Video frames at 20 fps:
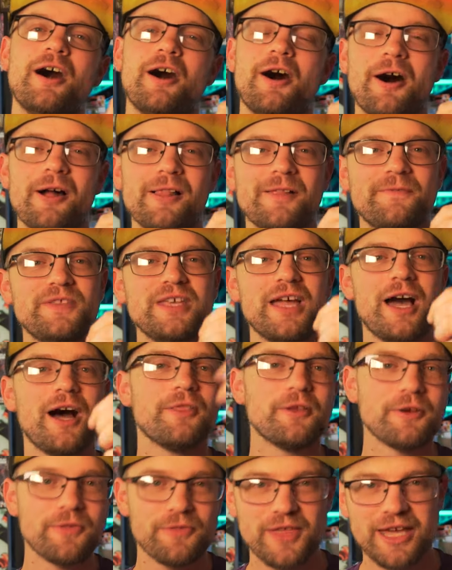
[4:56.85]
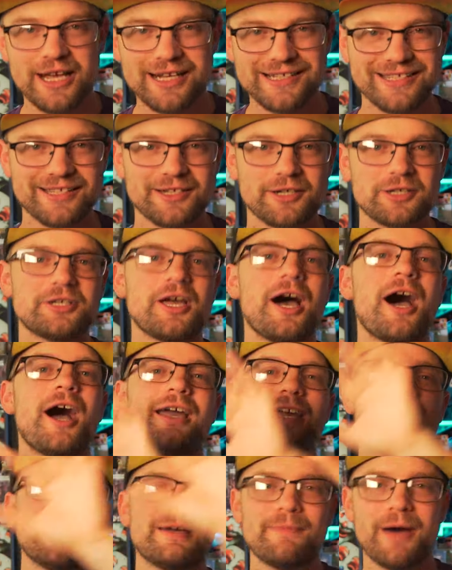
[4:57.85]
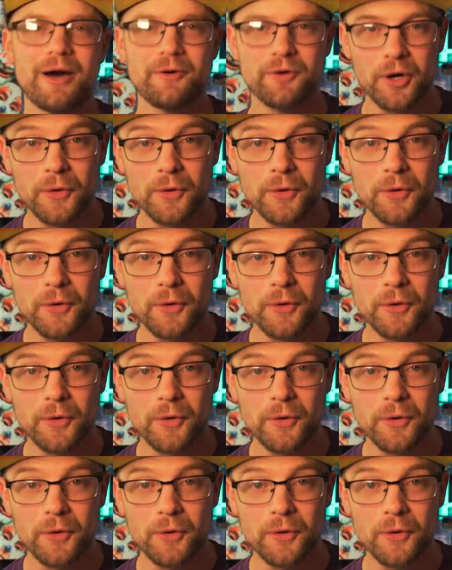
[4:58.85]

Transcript: all of the other things that they're talking about